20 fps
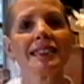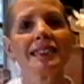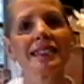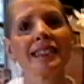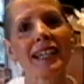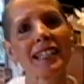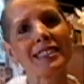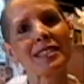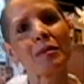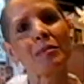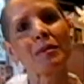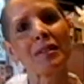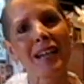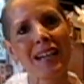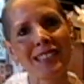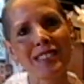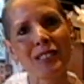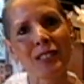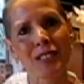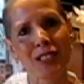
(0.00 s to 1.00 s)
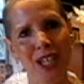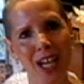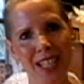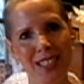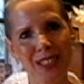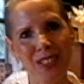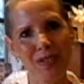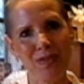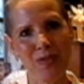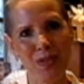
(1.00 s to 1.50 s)
Take some nice
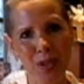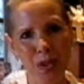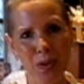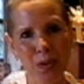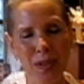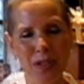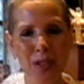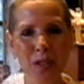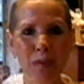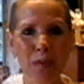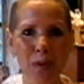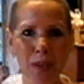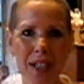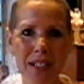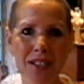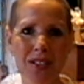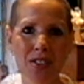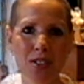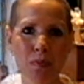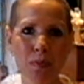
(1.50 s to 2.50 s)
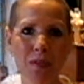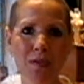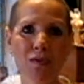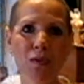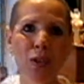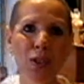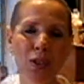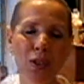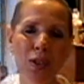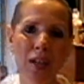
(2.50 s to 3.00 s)
shots of you and your breasts
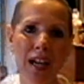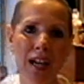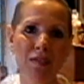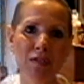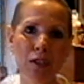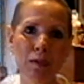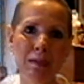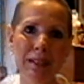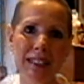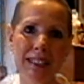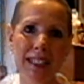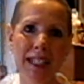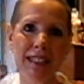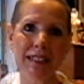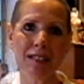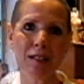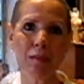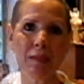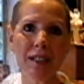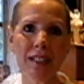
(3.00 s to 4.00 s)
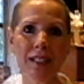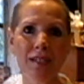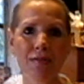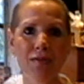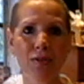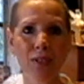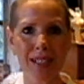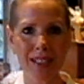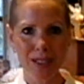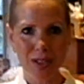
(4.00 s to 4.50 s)
before you have your mastectomy. A
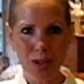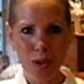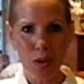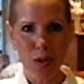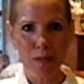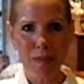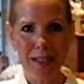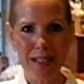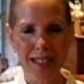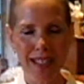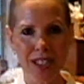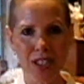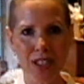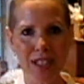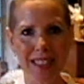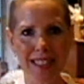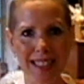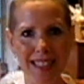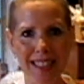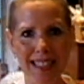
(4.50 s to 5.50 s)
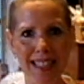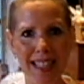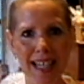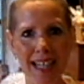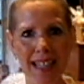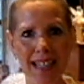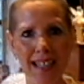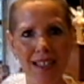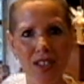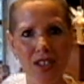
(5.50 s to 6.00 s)
friend told me that she did
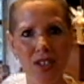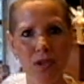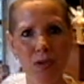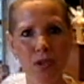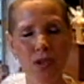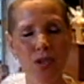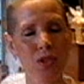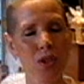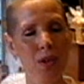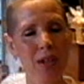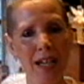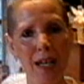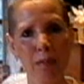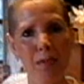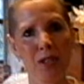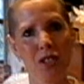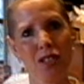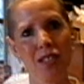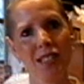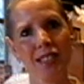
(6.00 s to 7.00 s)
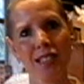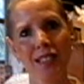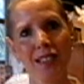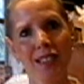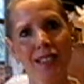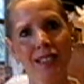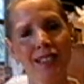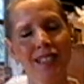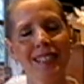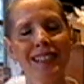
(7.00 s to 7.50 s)
that and she was so happy she
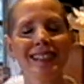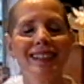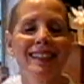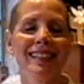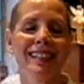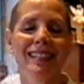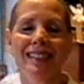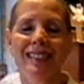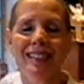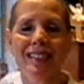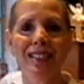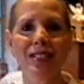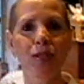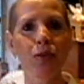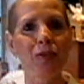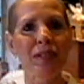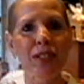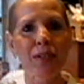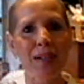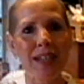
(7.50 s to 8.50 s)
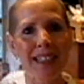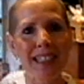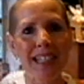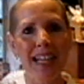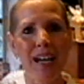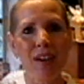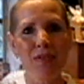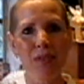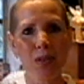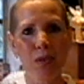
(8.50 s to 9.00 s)
did. You'll regret it
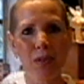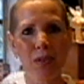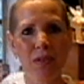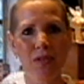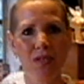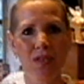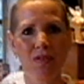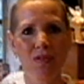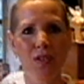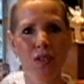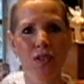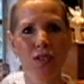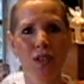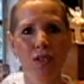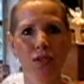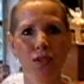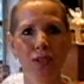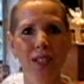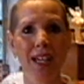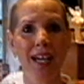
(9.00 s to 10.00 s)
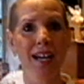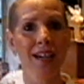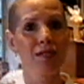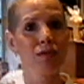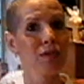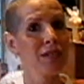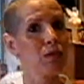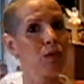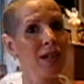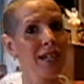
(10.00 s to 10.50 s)
afterwards if you don't. You can't
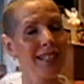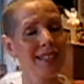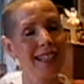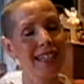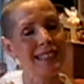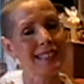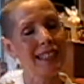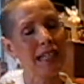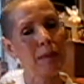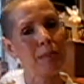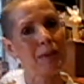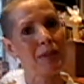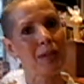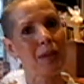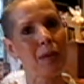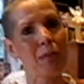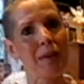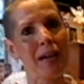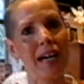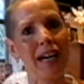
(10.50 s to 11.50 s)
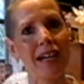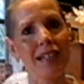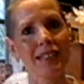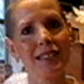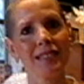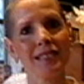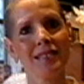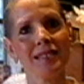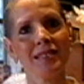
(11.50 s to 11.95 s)
rewind that tape and go back.